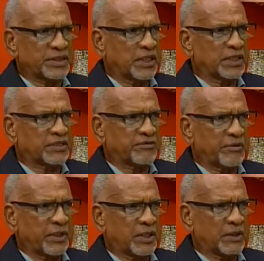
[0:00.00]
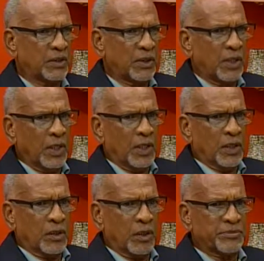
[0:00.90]
jealous of a man?
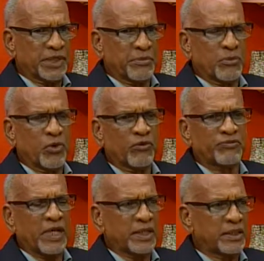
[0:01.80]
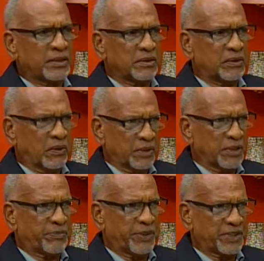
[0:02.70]
Compton moved like he owned
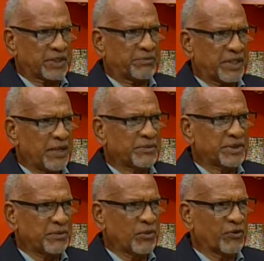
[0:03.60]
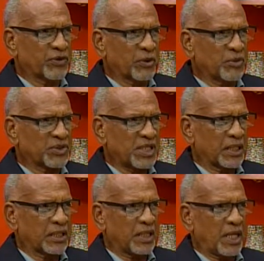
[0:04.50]
the place sometimes. He moved almost like
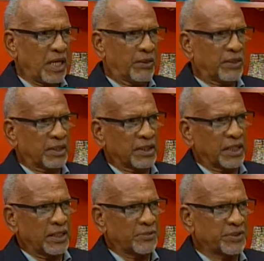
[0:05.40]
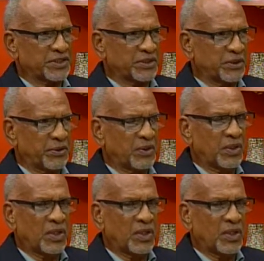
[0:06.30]
an arrogant kind of person, you know.